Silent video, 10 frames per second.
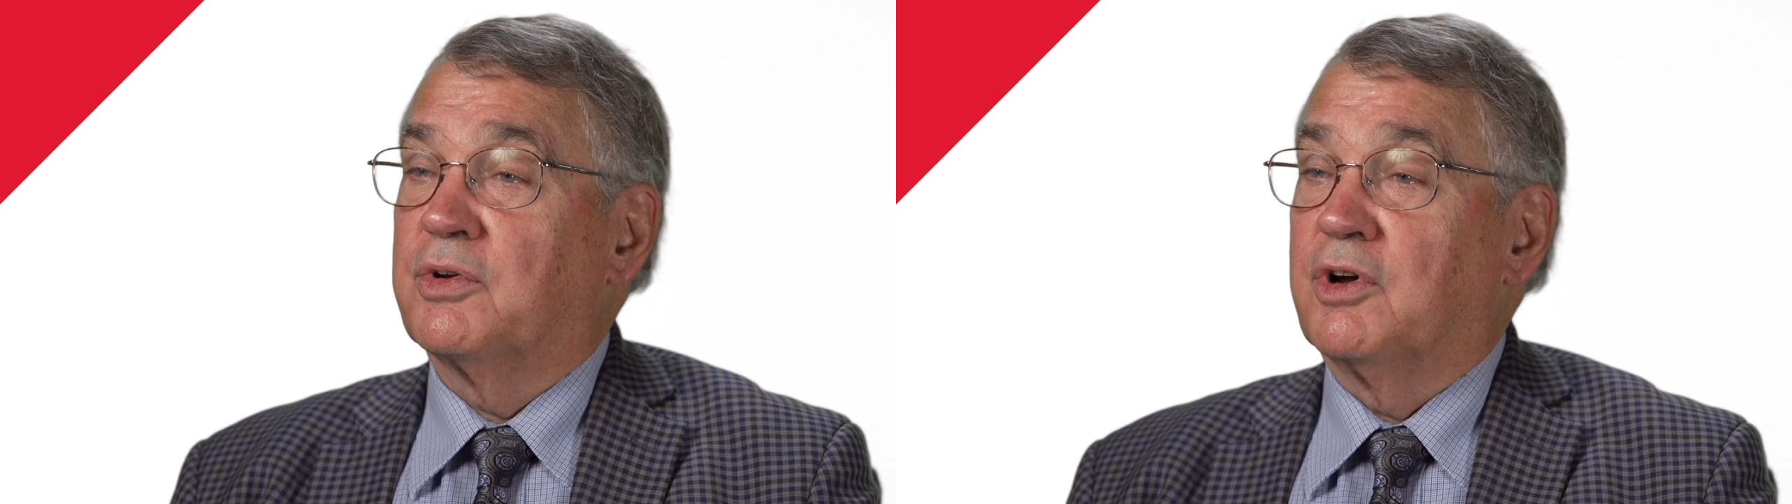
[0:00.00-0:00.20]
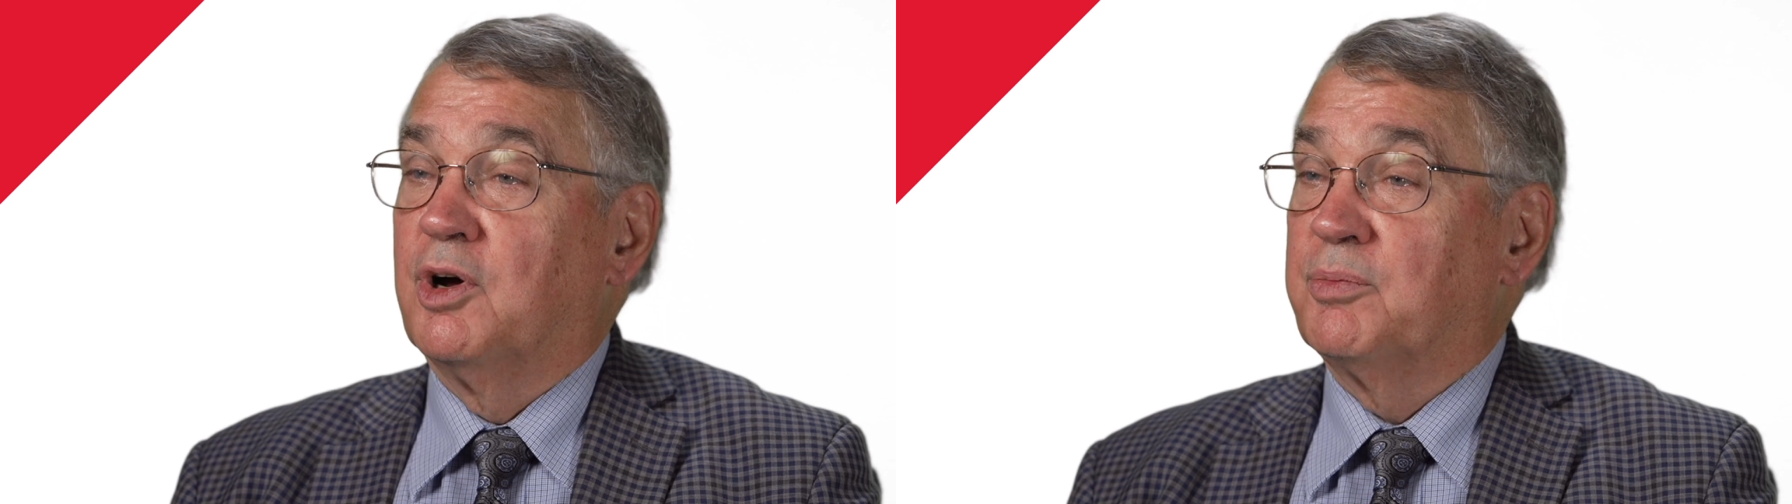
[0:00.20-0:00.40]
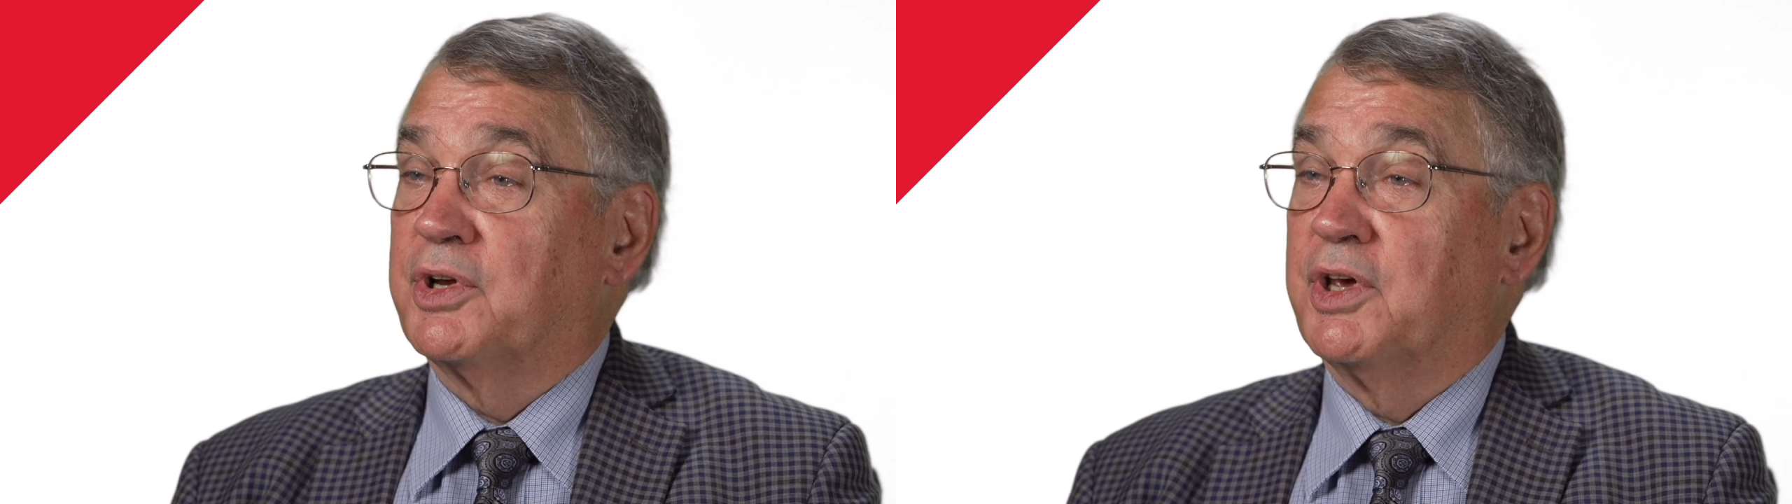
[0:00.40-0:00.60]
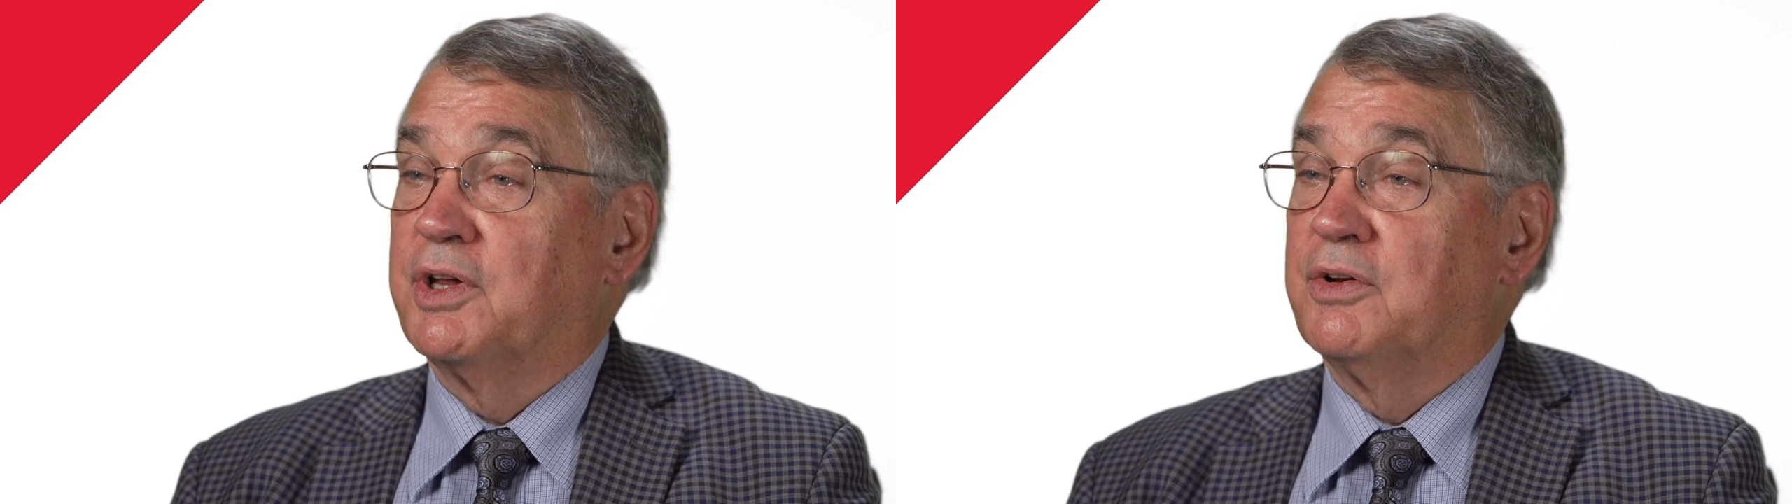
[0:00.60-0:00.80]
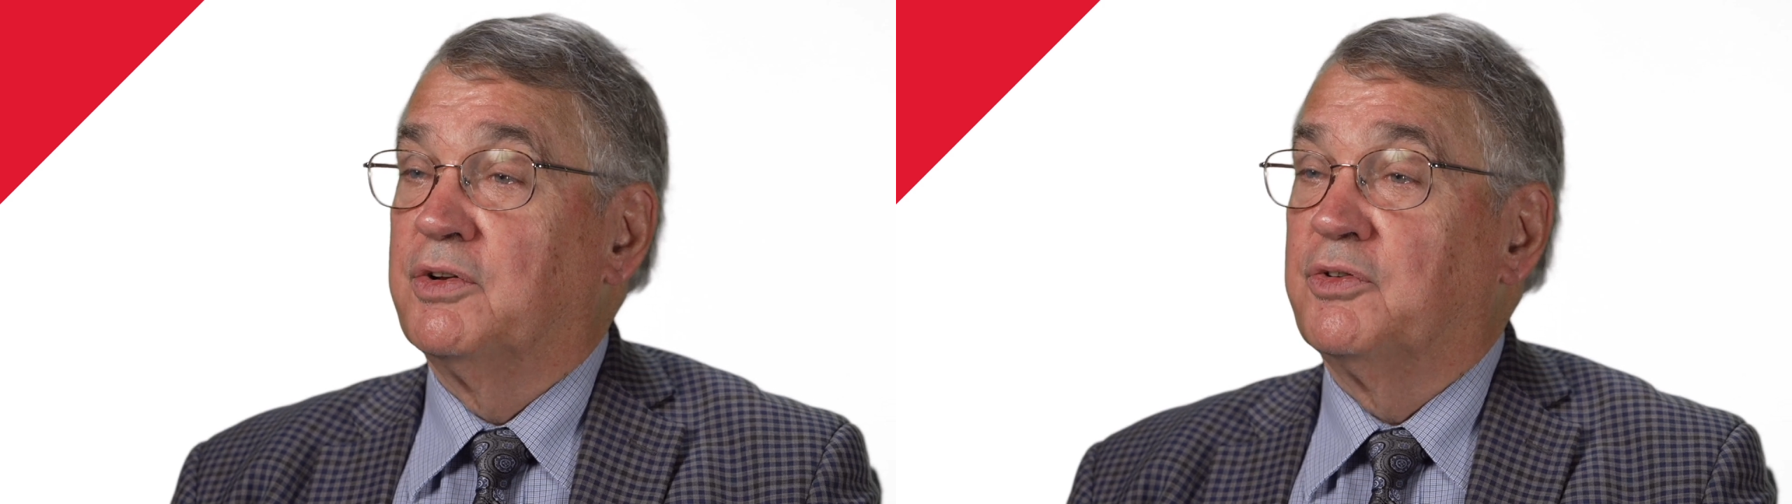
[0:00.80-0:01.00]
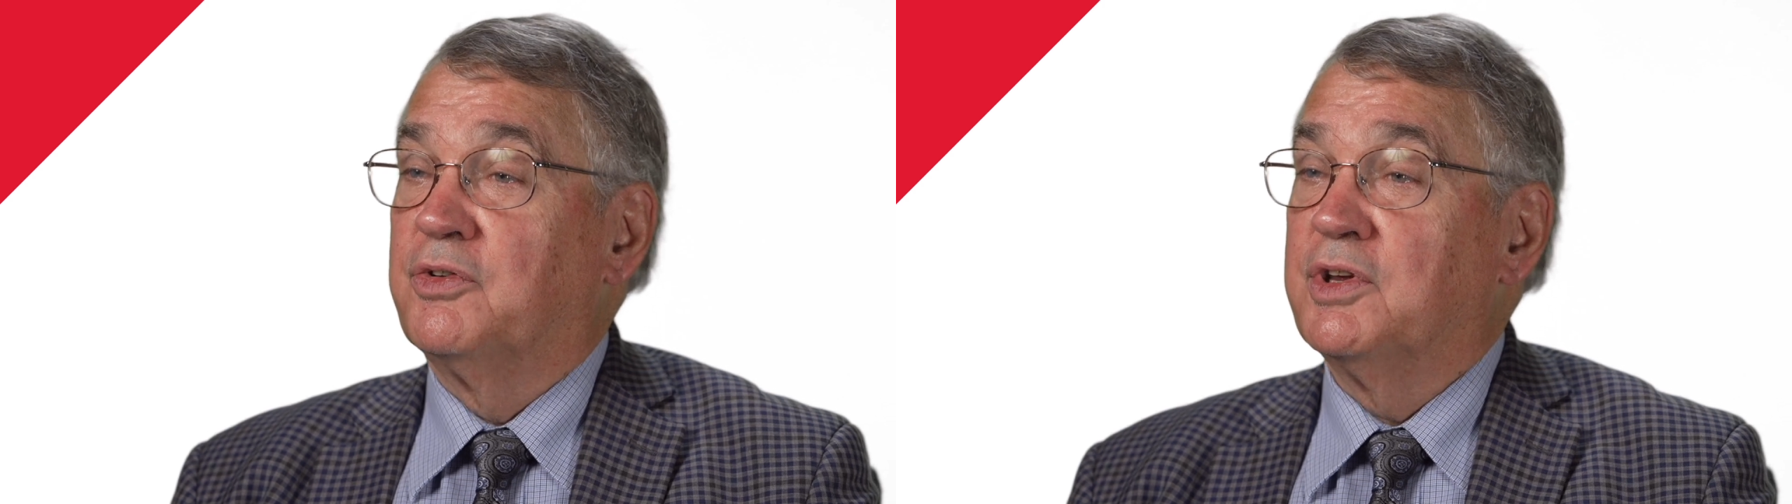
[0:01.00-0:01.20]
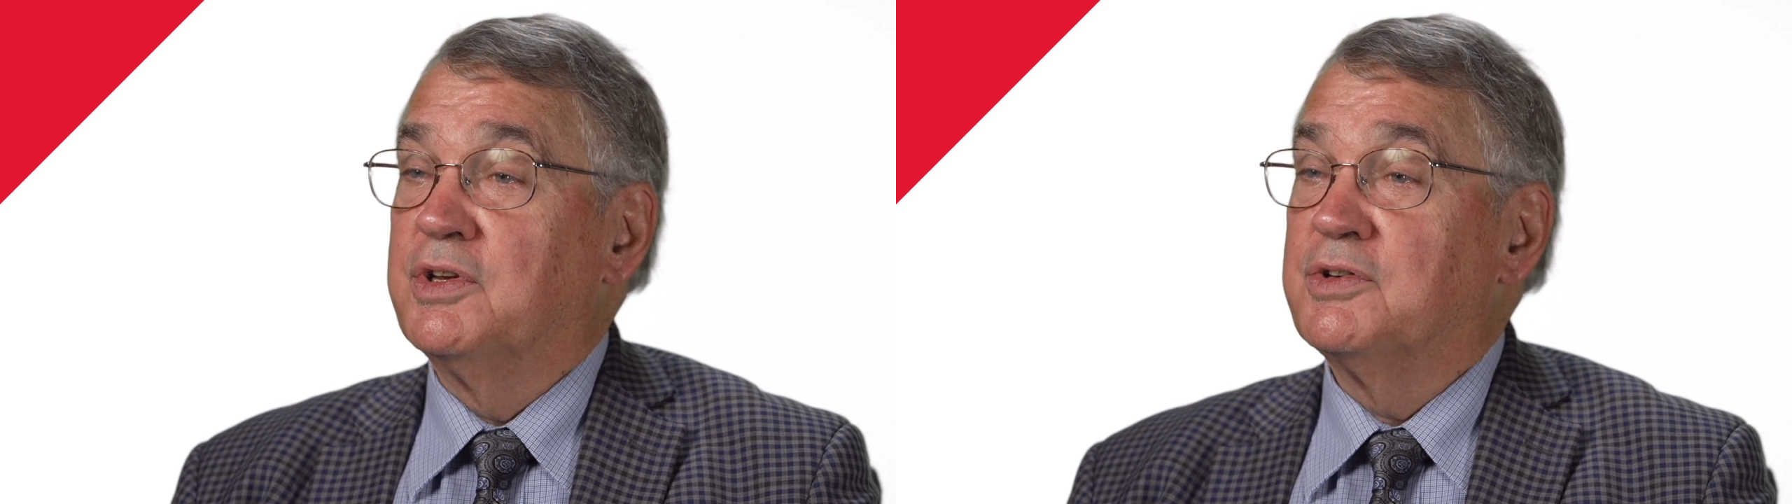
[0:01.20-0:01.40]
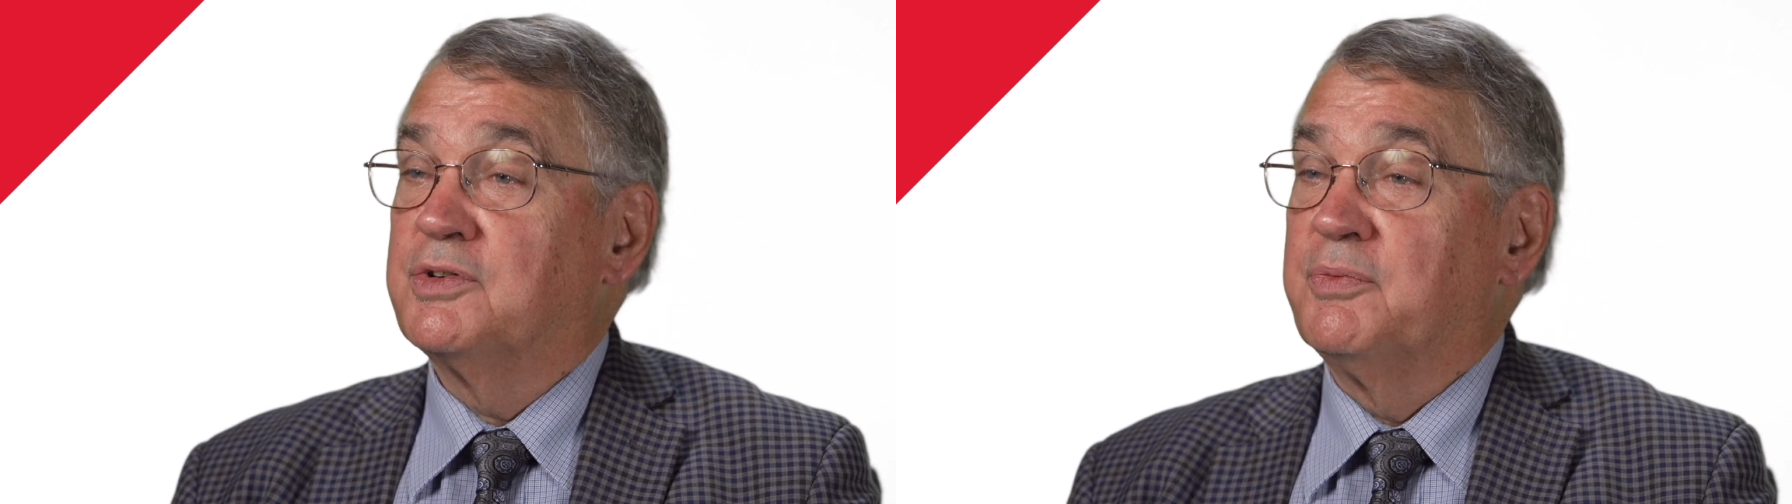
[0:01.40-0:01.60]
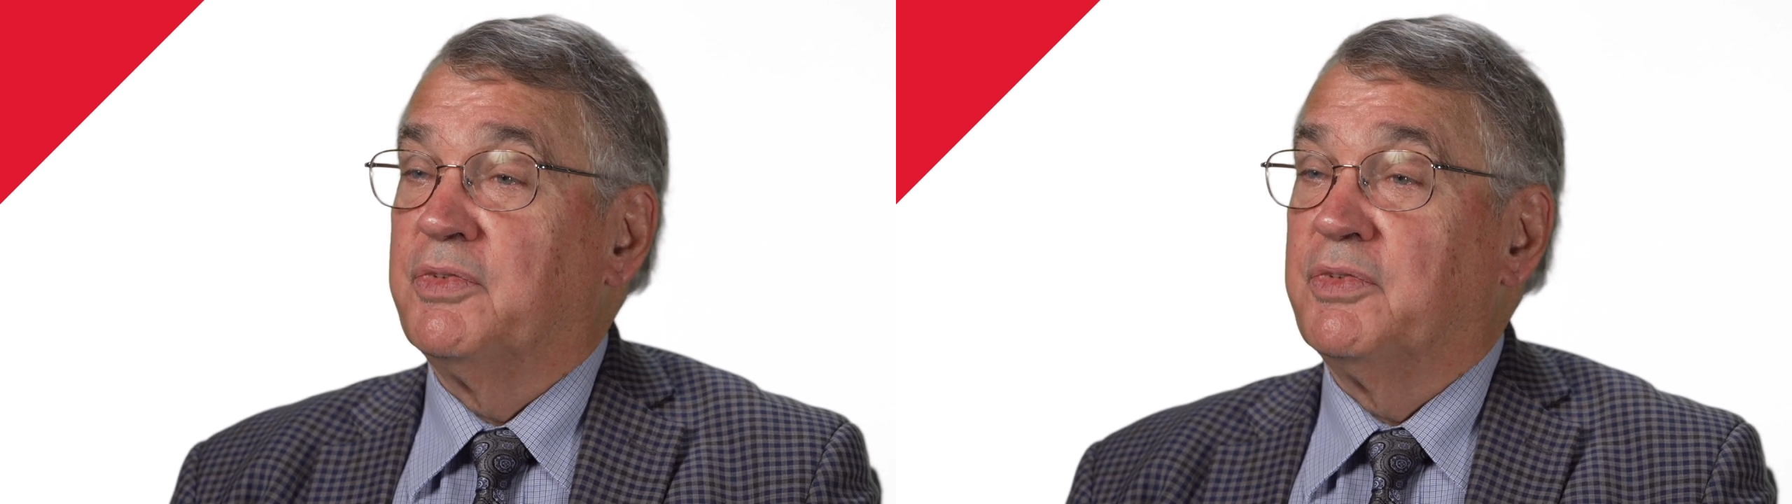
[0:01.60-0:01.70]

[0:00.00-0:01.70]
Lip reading: complicated disease.